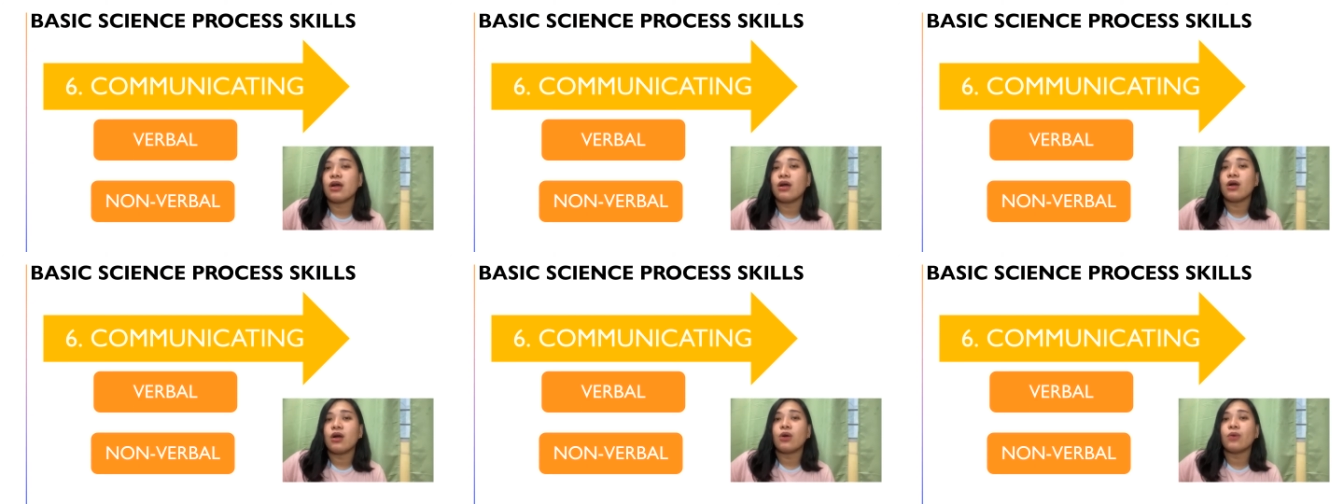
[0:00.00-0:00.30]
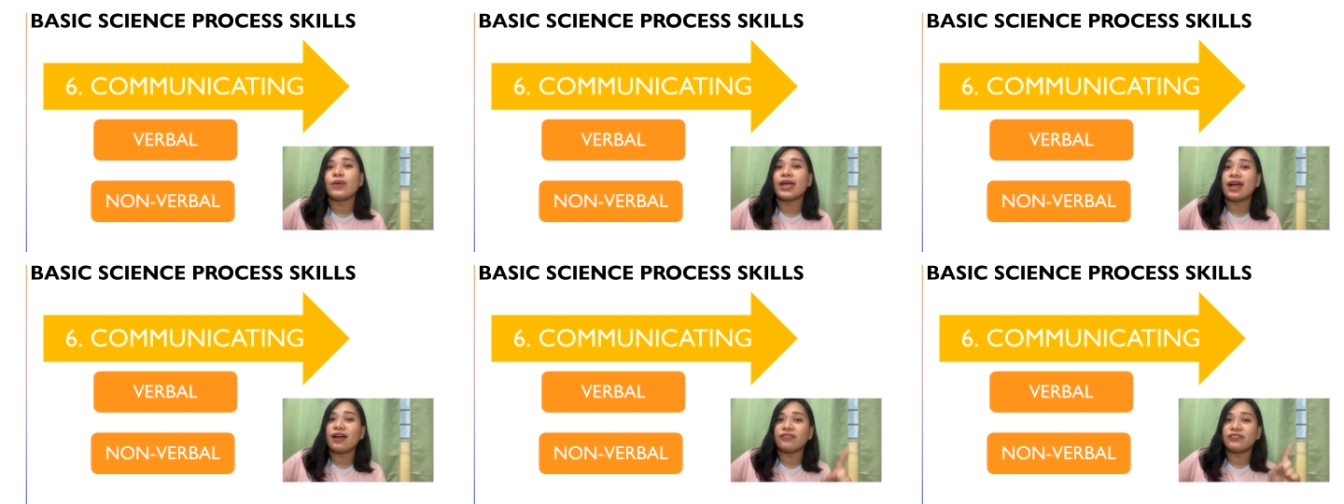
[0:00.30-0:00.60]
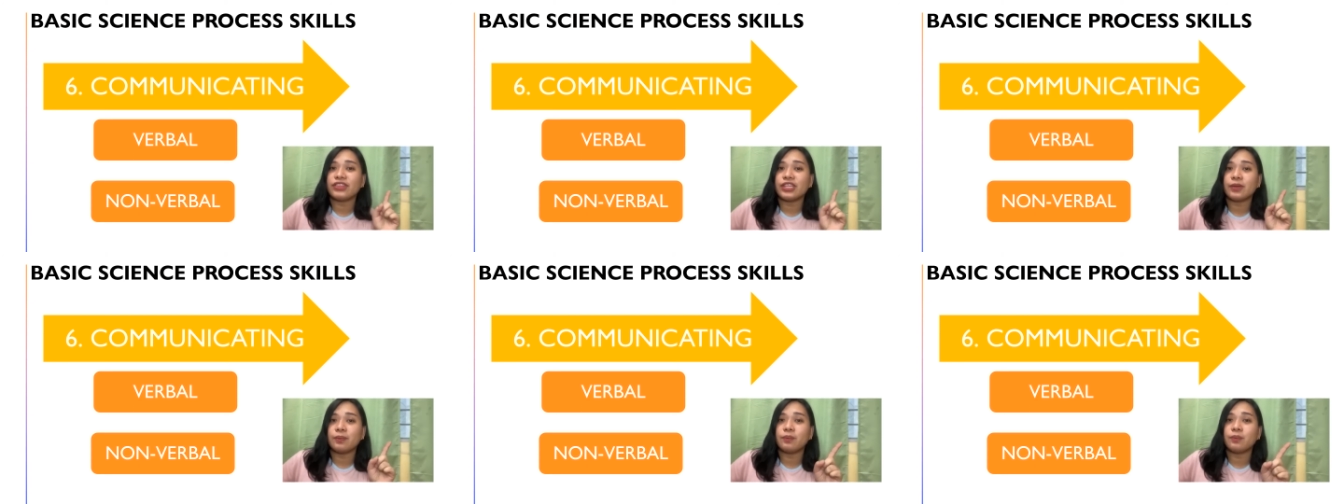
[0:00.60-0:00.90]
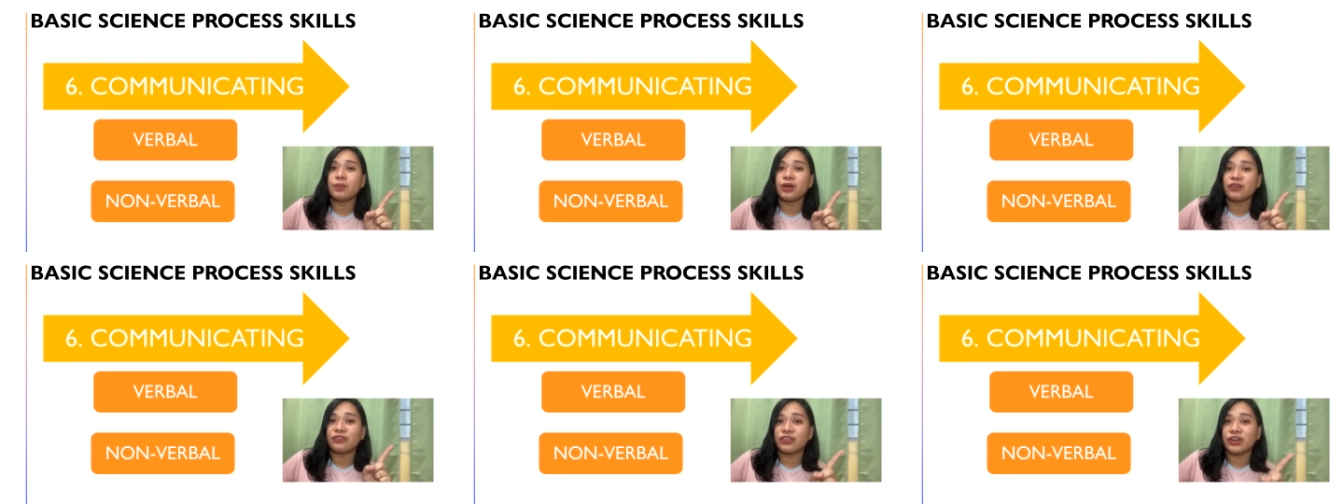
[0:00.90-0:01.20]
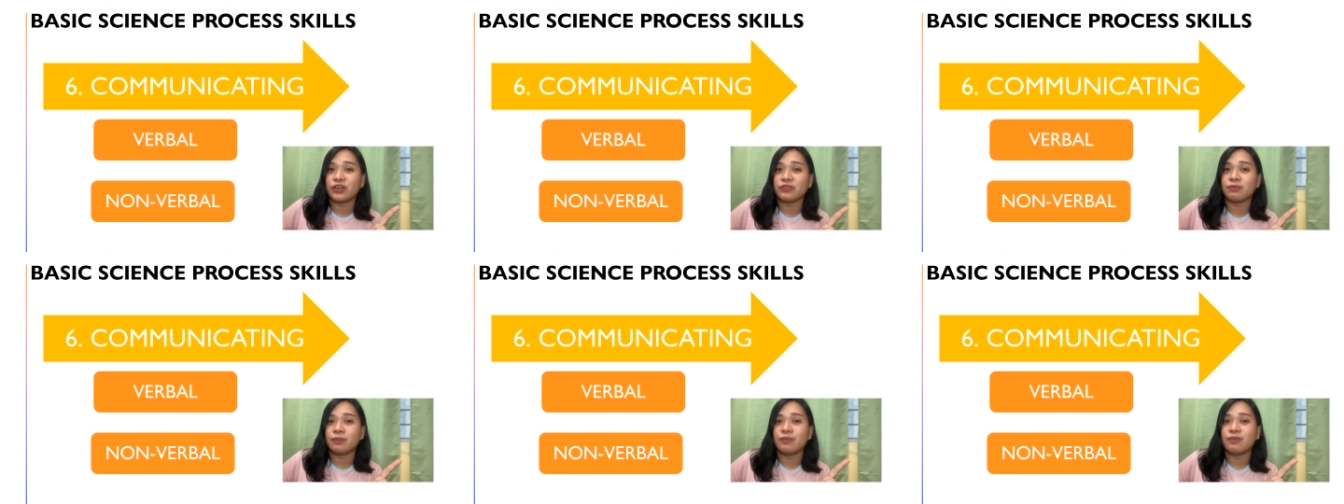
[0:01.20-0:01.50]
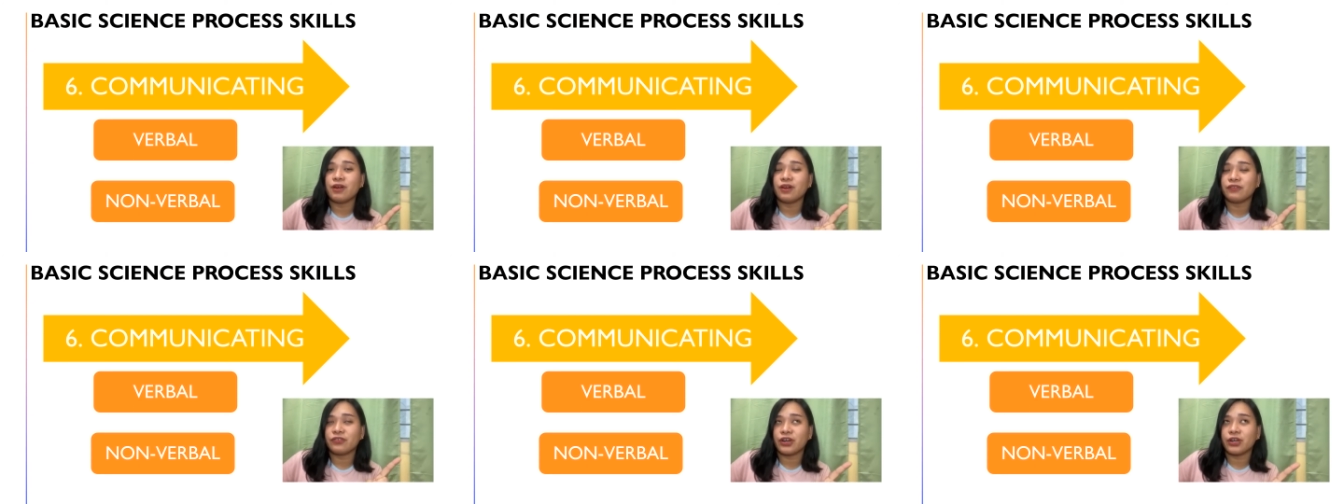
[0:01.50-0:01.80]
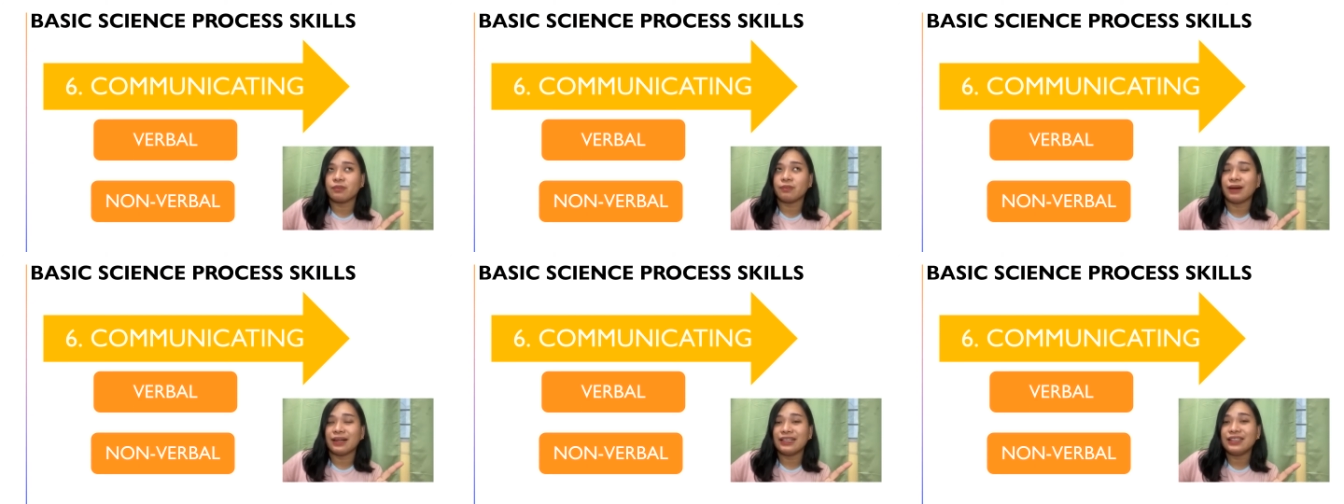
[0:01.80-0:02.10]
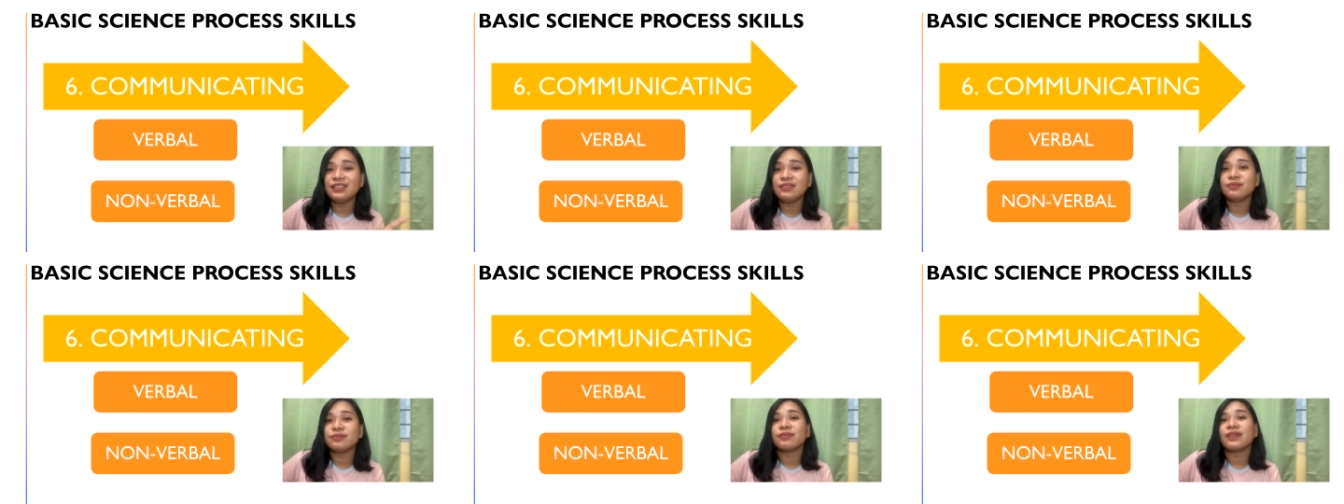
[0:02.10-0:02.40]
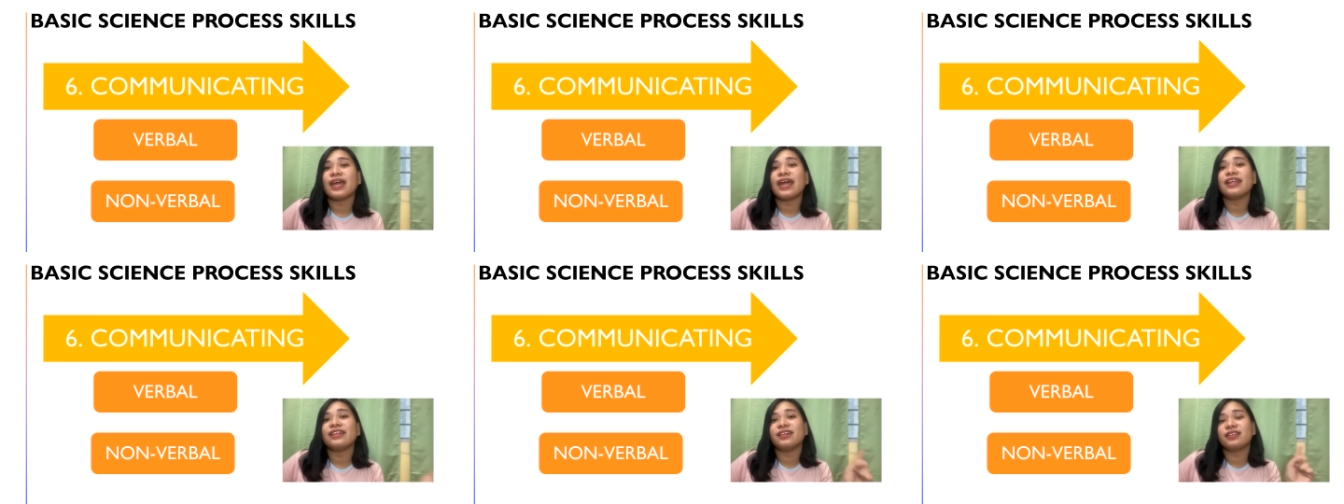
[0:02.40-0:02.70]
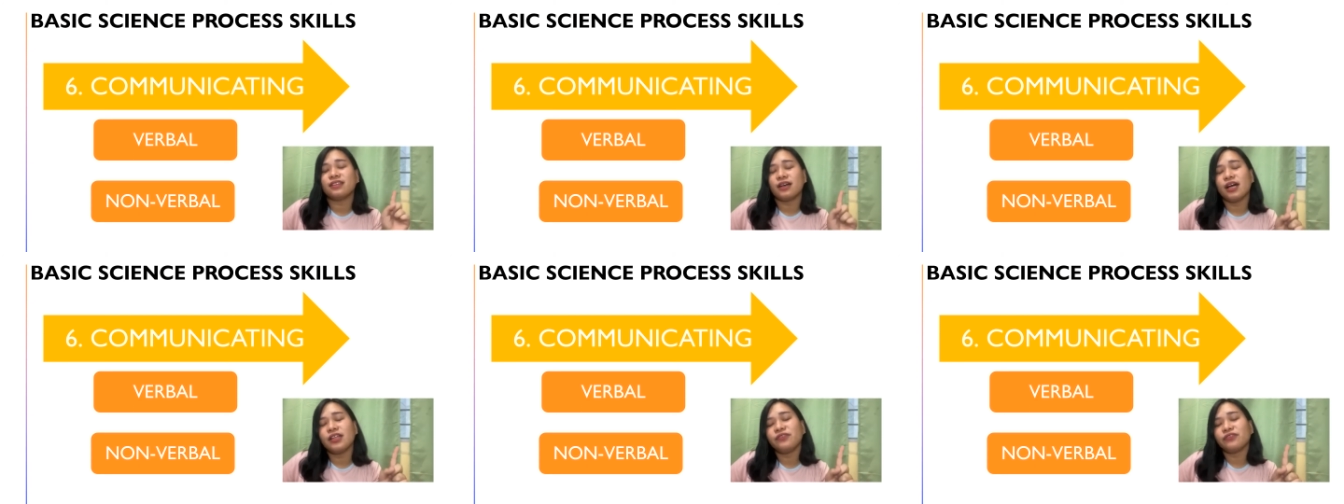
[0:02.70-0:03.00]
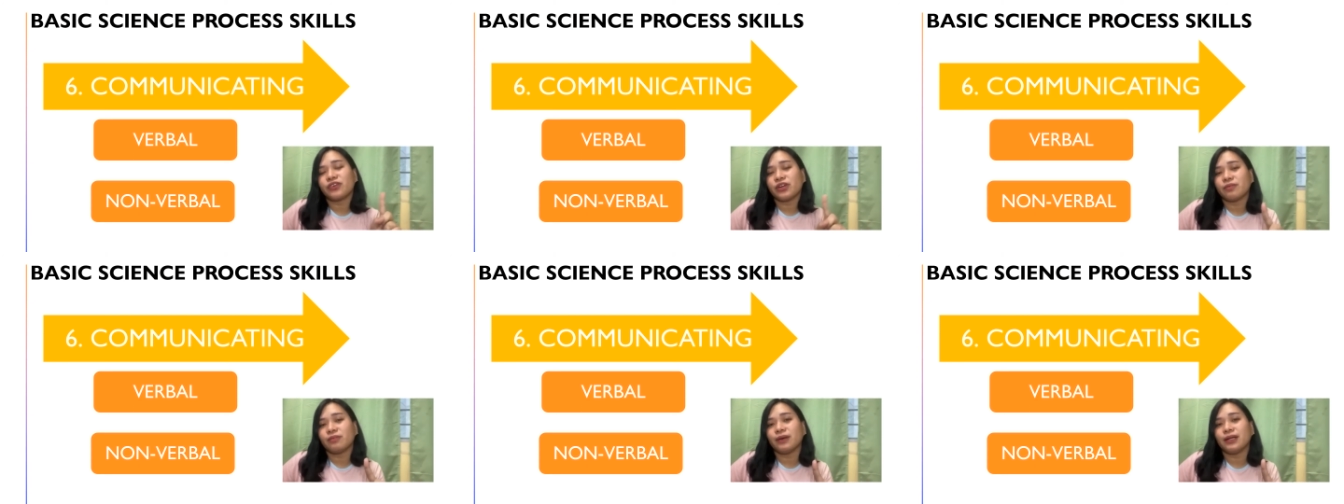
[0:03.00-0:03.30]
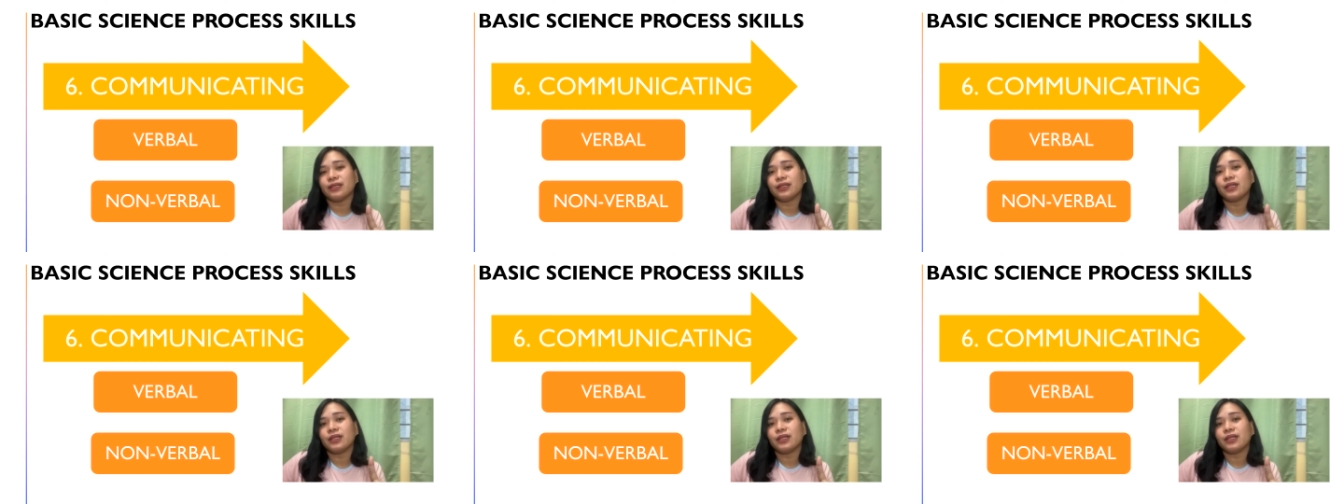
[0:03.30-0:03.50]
We have the verbal and the non-verbal.